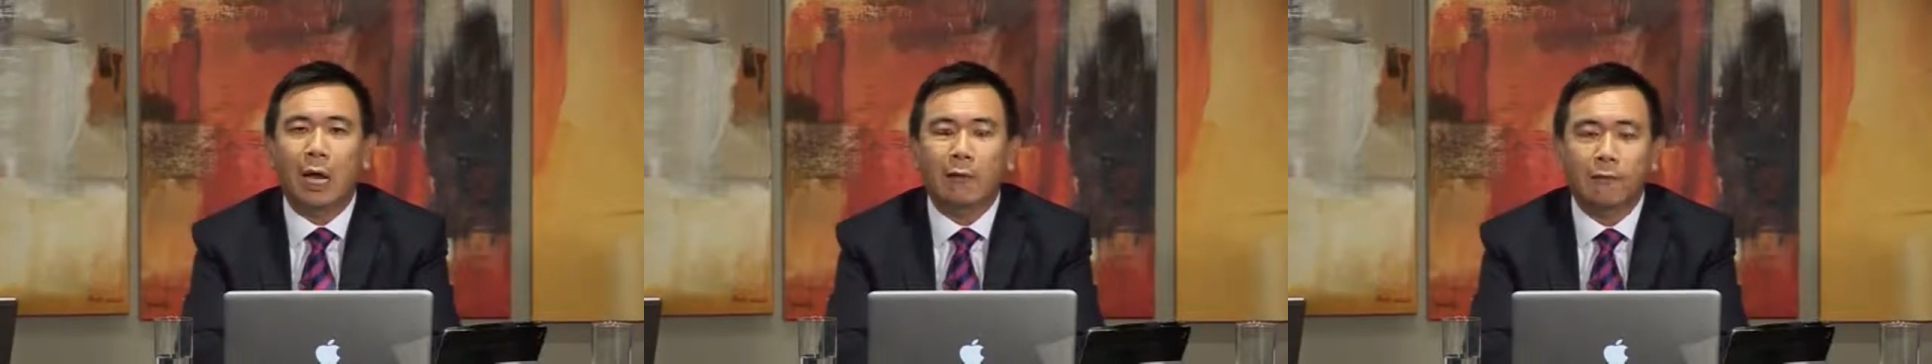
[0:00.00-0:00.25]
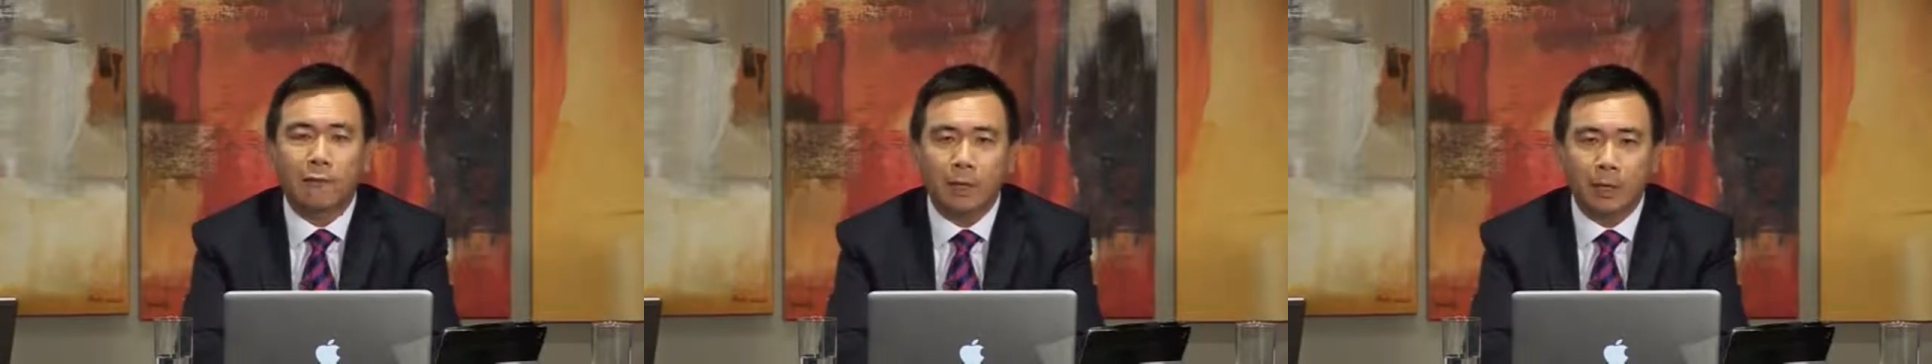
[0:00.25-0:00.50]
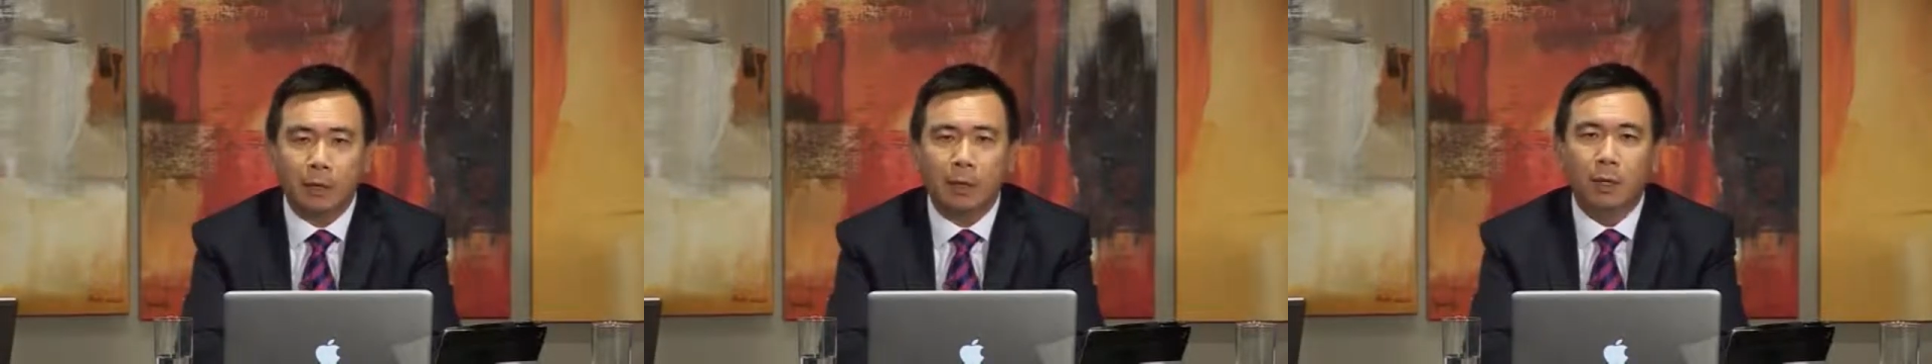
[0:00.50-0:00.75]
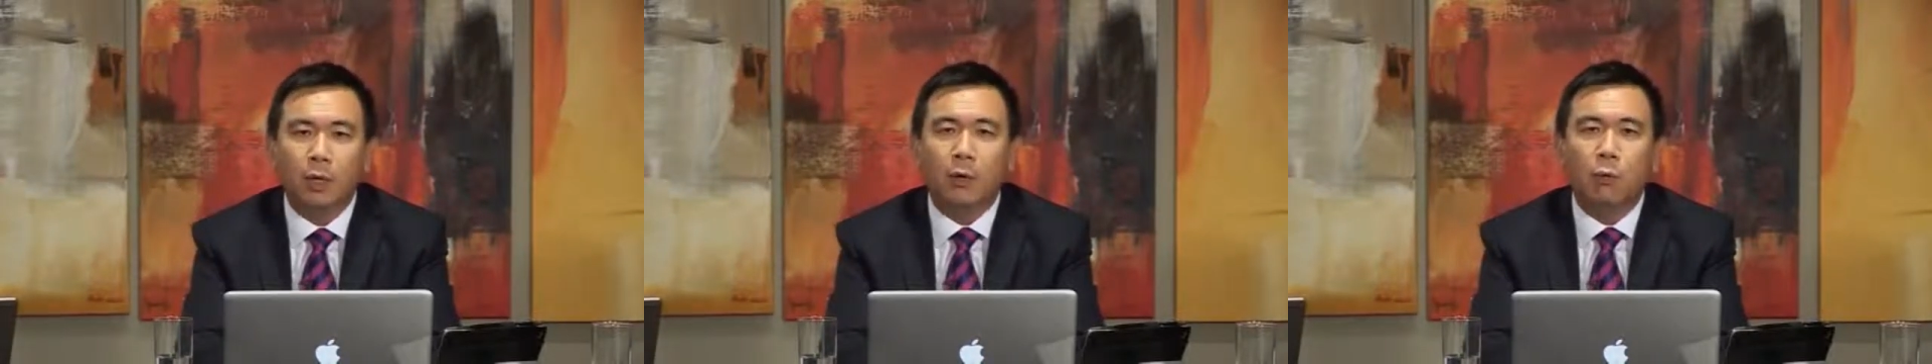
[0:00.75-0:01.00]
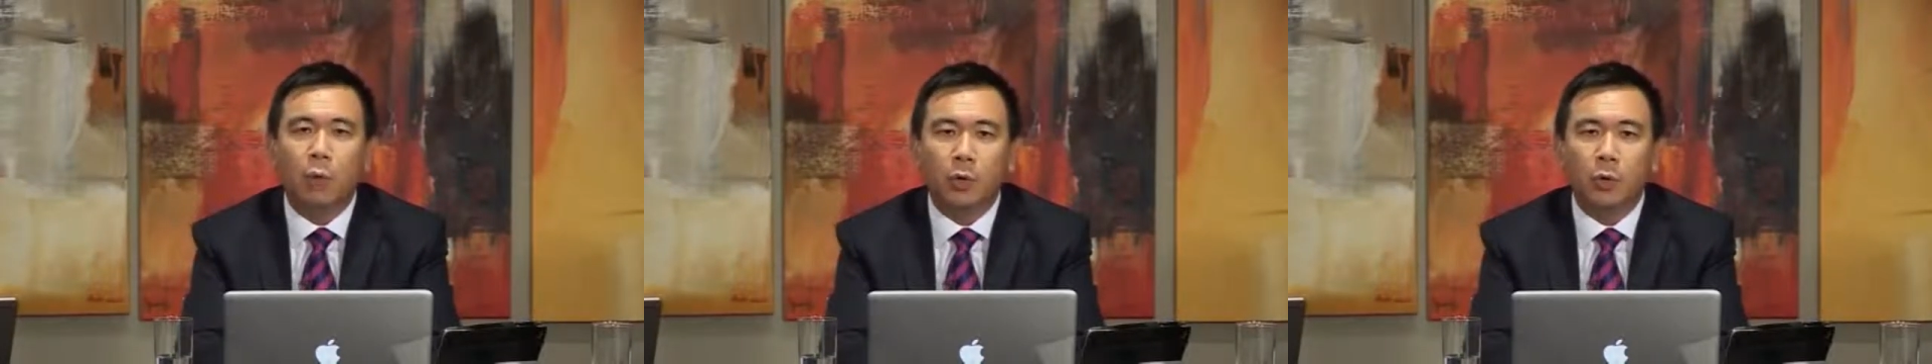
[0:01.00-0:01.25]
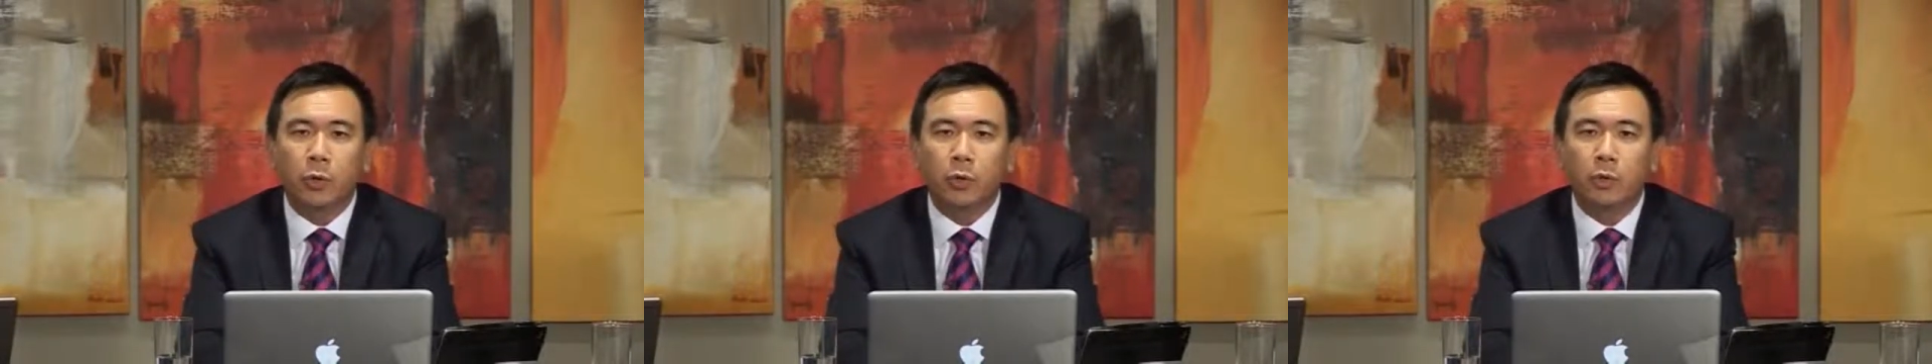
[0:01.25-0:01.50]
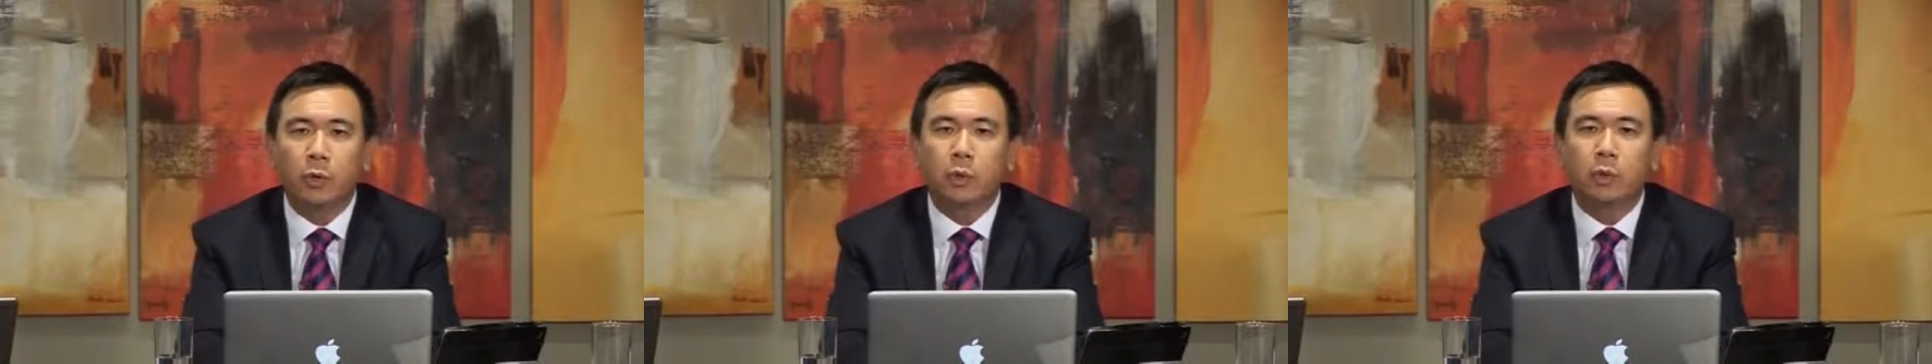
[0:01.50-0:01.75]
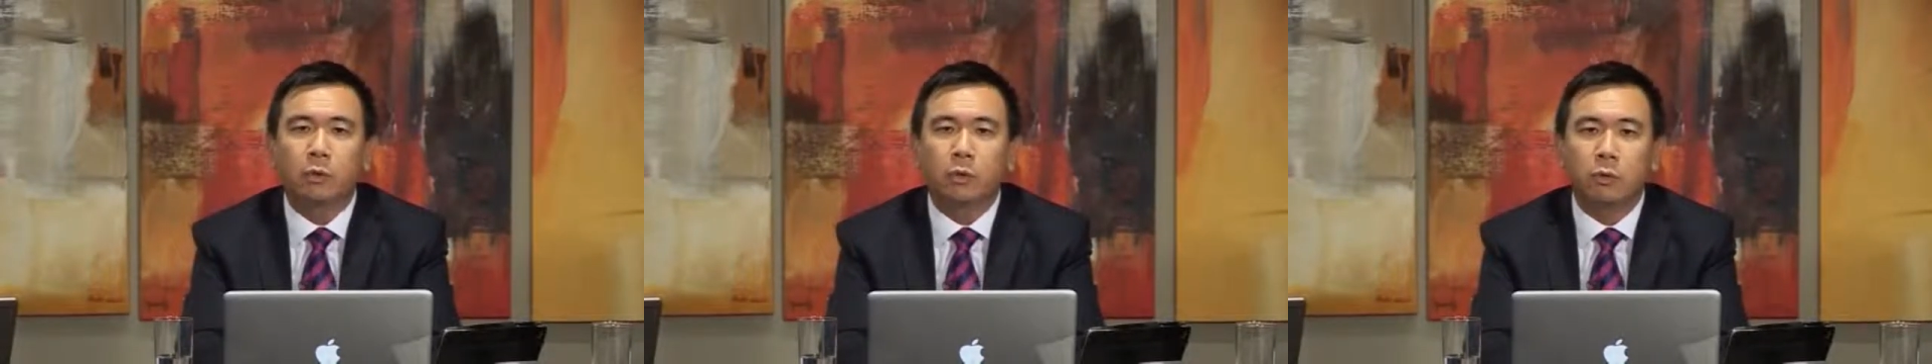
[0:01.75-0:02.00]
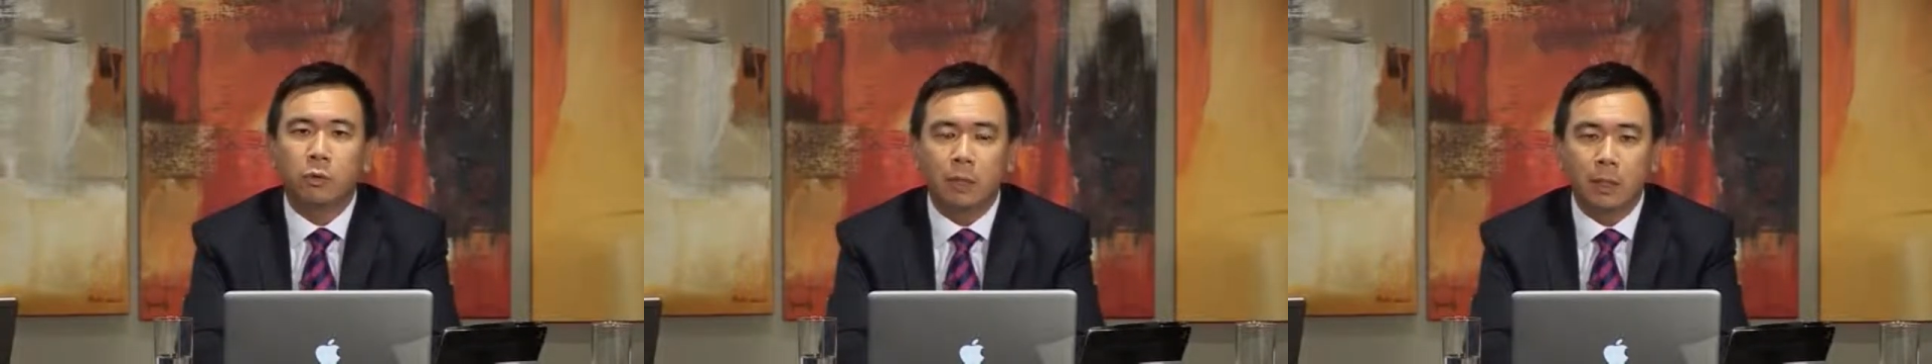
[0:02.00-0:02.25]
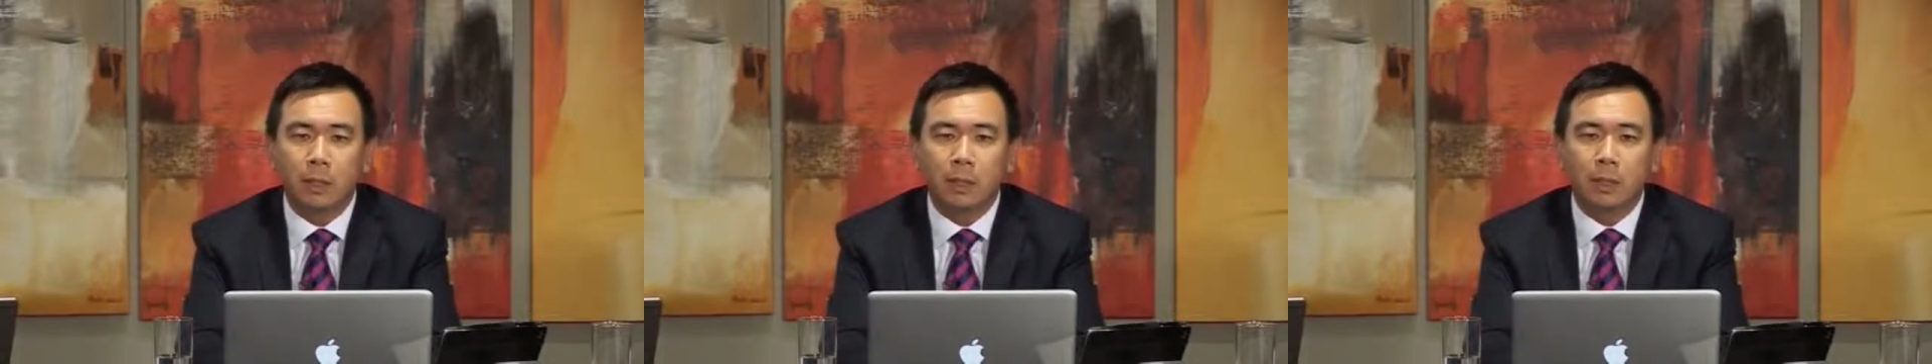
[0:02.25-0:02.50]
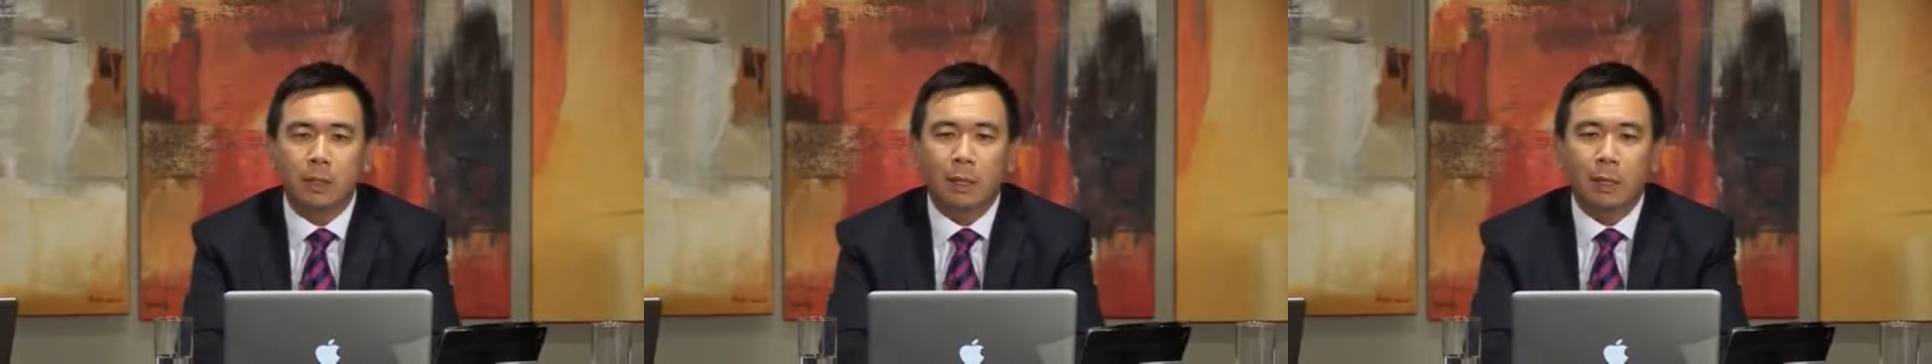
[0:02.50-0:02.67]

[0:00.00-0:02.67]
I think we're going to be,